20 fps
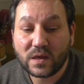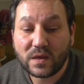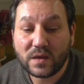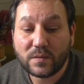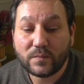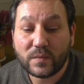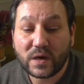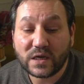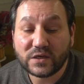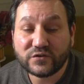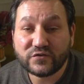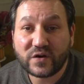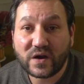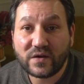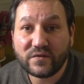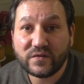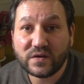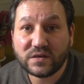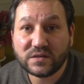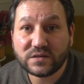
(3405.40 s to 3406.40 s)
By
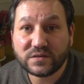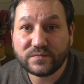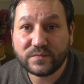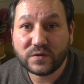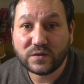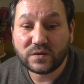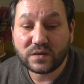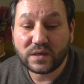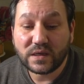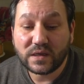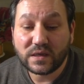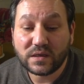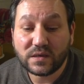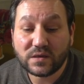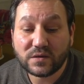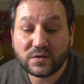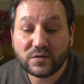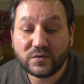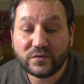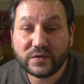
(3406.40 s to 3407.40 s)
driving smoothly,
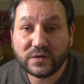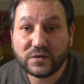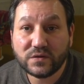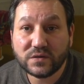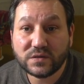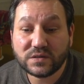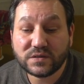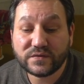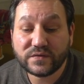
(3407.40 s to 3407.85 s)
you'll reduce